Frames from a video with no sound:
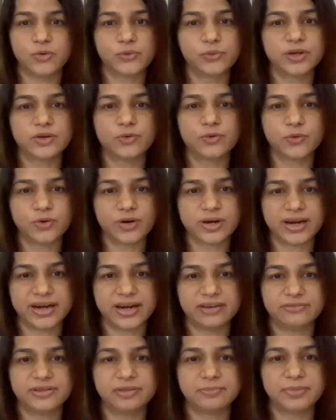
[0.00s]
How do we go
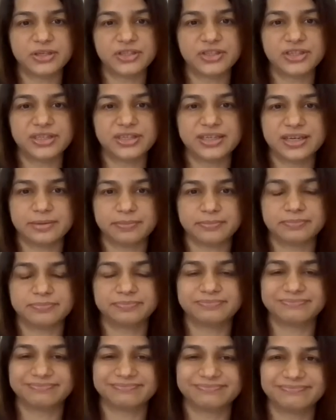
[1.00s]
ahead with PGTM?
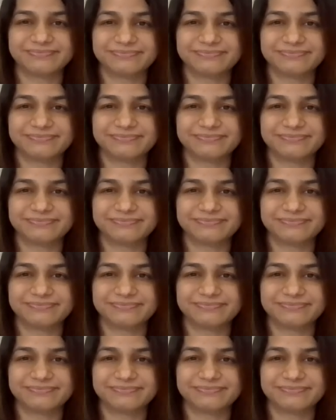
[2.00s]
